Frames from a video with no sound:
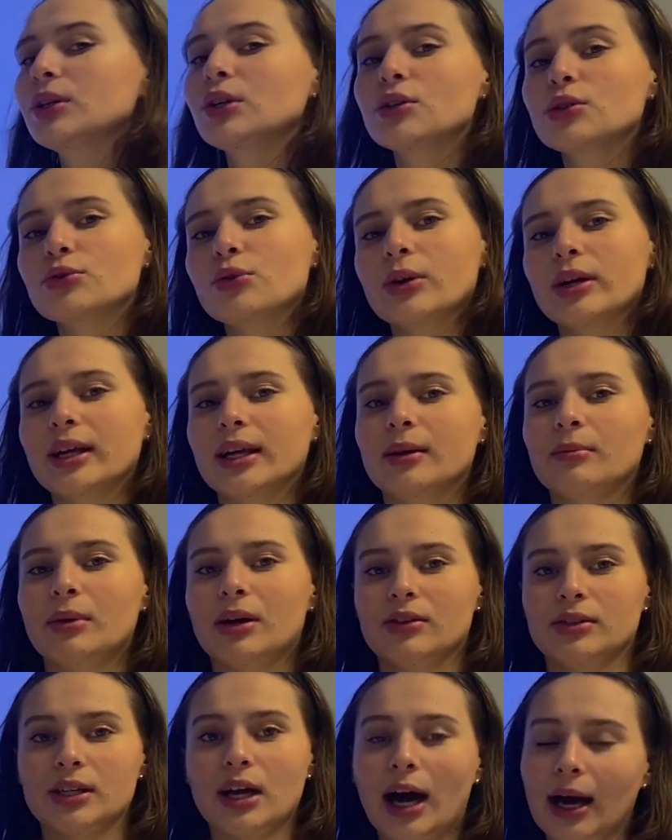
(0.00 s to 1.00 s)
you're talking
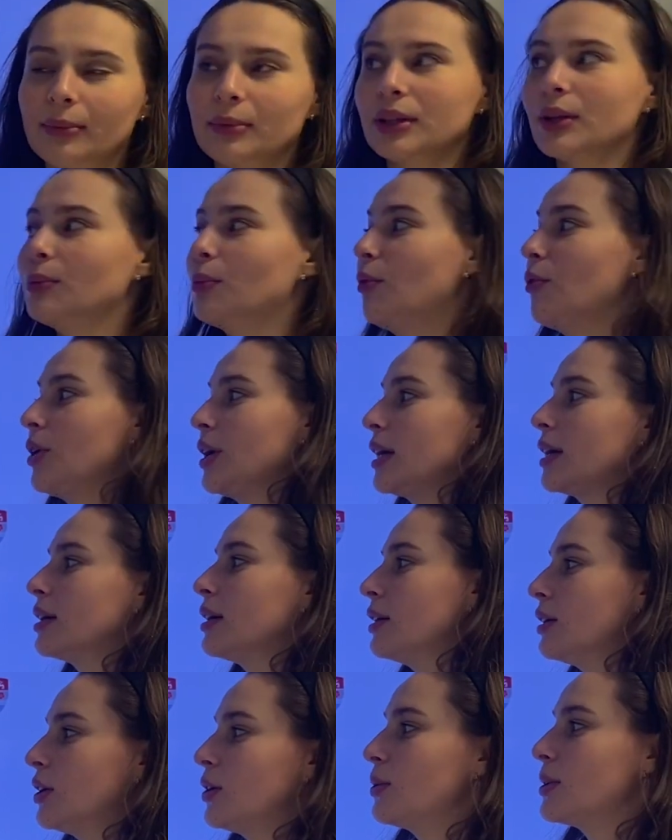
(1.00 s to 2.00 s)
about time in the
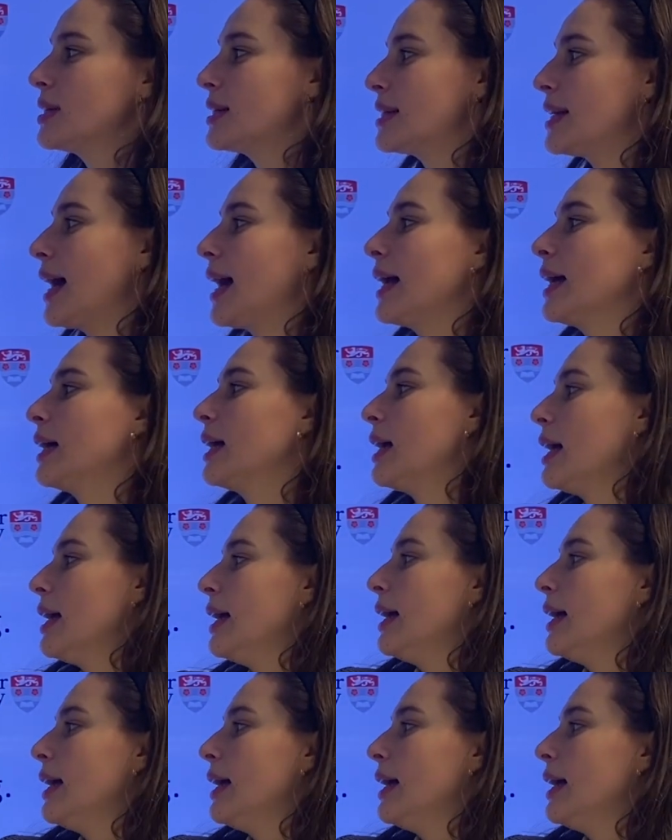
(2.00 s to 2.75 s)
morning, you would say